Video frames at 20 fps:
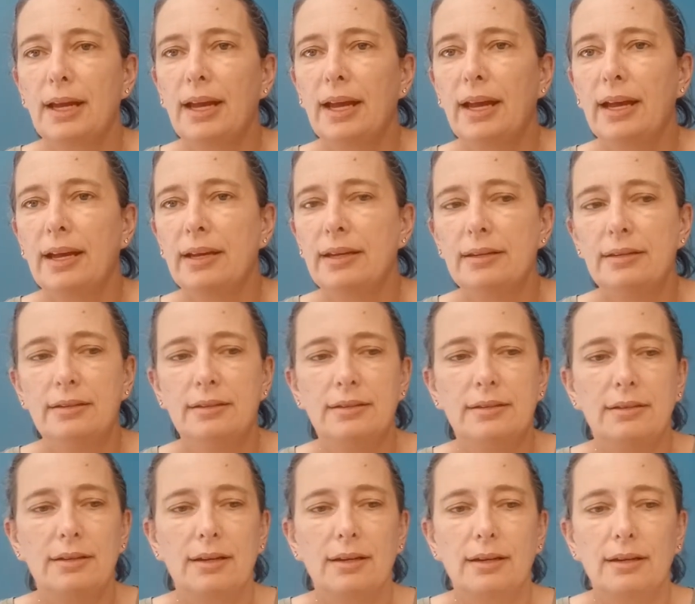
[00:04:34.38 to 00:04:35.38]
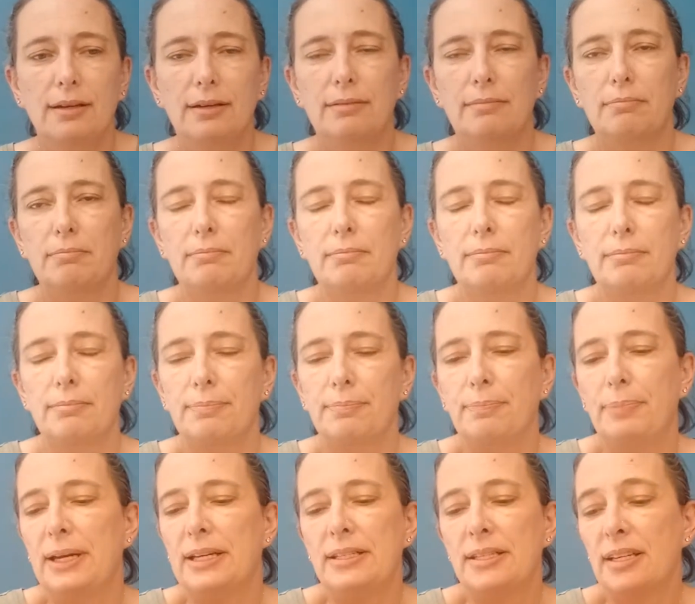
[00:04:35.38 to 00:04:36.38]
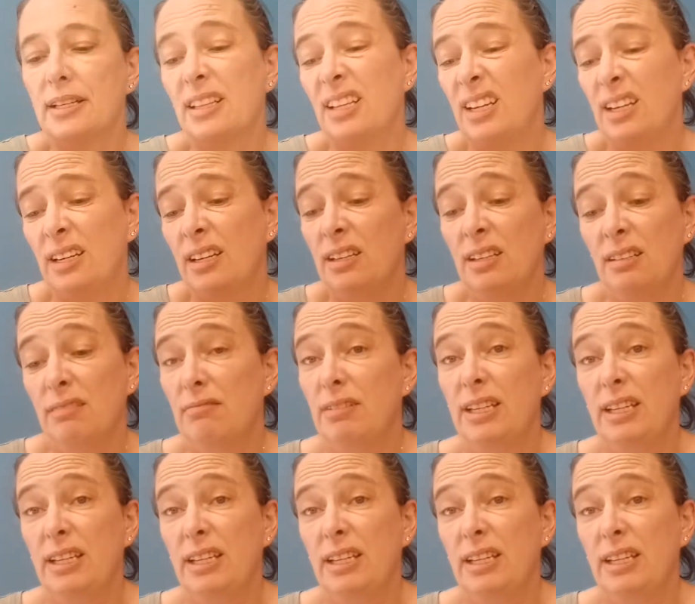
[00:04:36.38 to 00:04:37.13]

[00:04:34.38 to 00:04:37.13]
And basically,